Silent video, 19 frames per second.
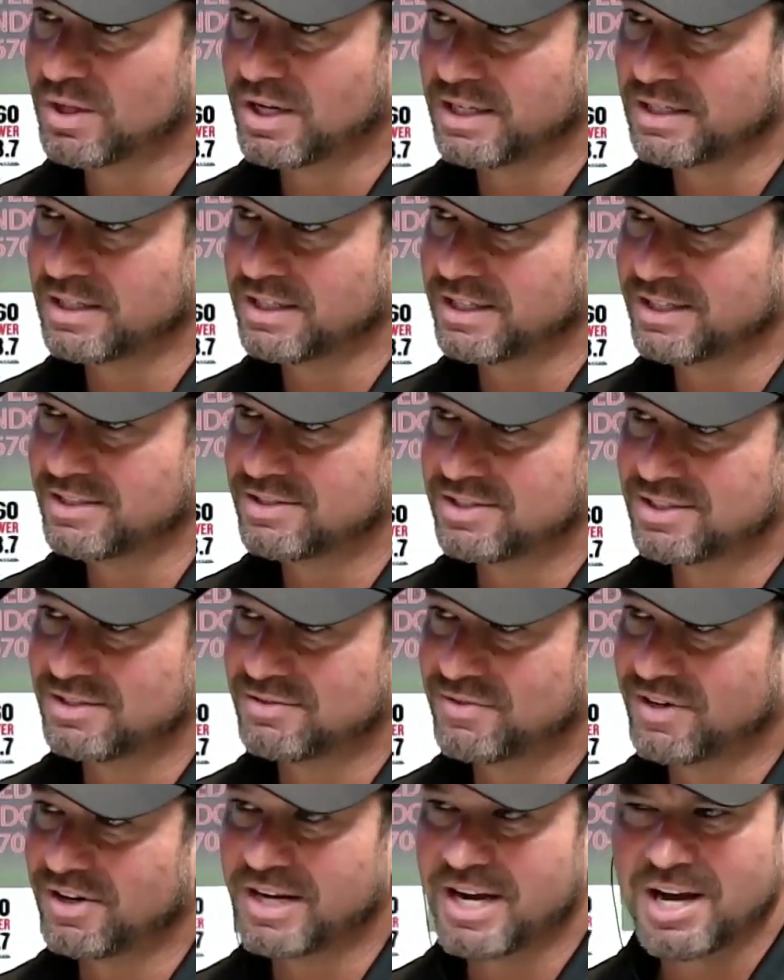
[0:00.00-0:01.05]
lately. He's he's
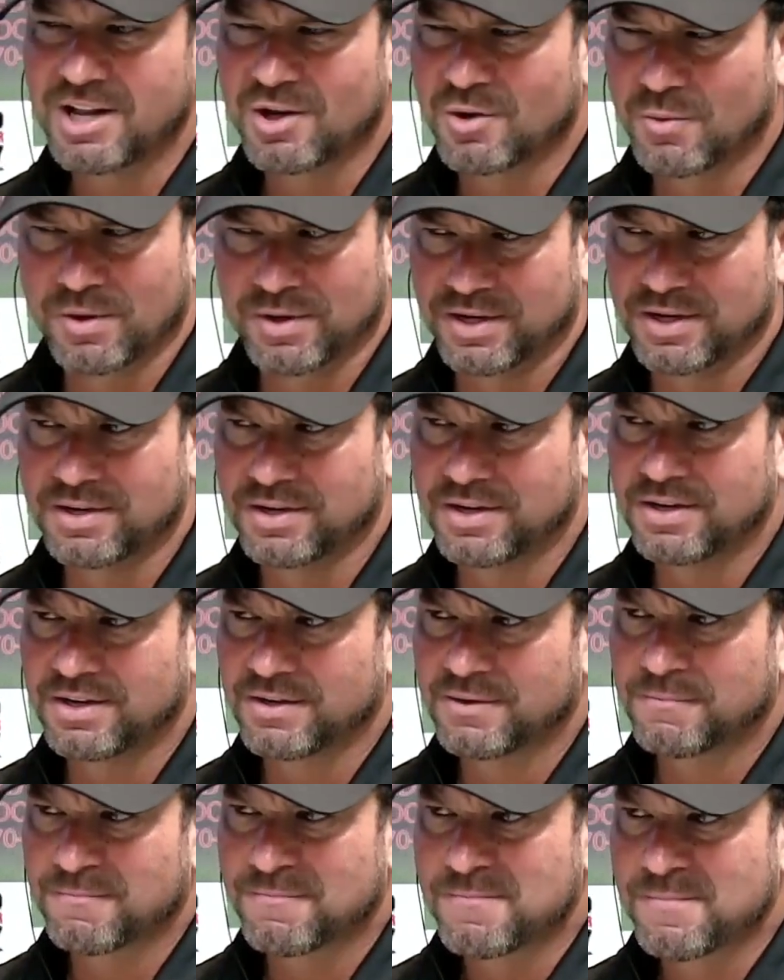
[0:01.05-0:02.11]
very eloquent. oh